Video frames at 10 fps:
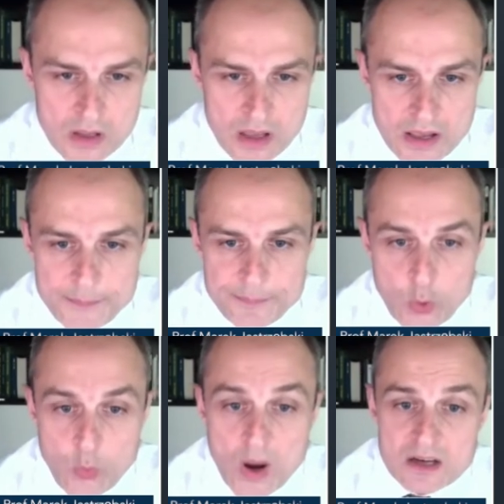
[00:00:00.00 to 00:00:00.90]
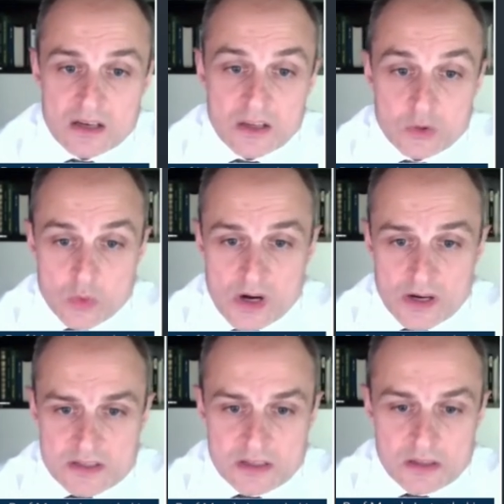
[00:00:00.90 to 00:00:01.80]
Um, when it
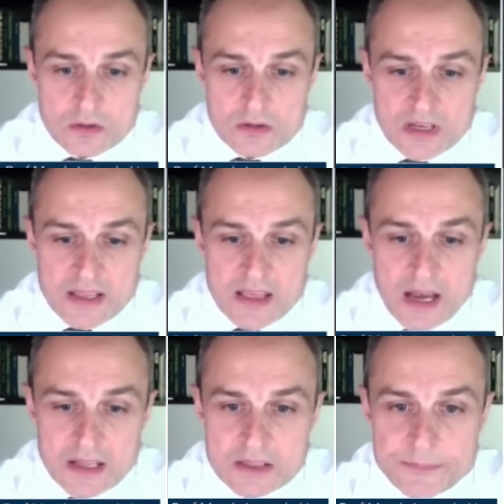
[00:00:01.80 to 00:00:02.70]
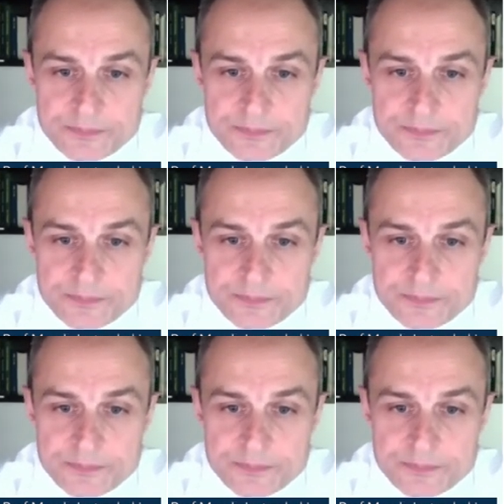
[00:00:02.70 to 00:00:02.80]
works, it looks like that.